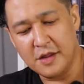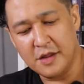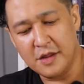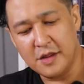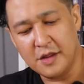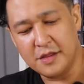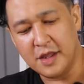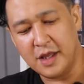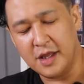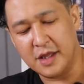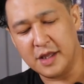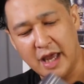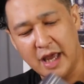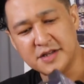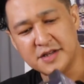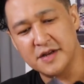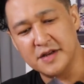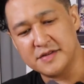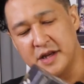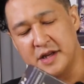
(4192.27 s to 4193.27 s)

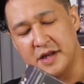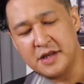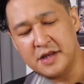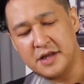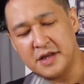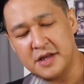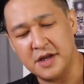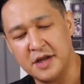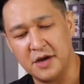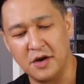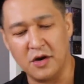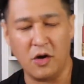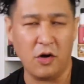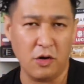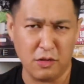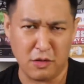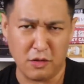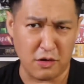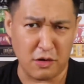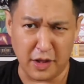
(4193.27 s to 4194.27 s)
geishas in here
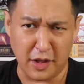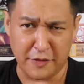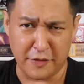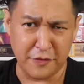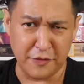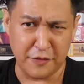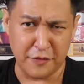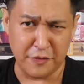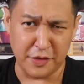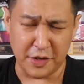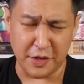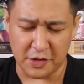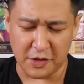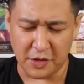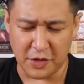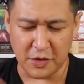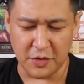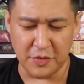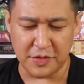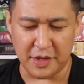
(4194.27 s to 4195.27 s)
all are like fully
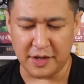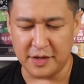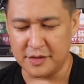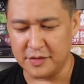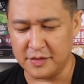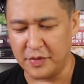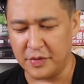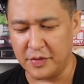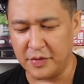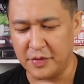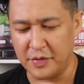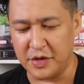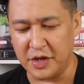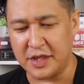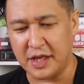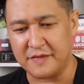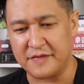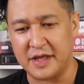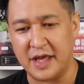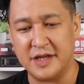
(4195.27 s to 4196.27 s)
clothed, and when you think of
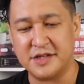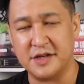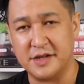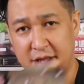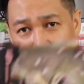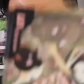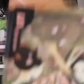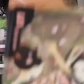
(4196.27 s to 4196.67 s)
a geisha, yeah,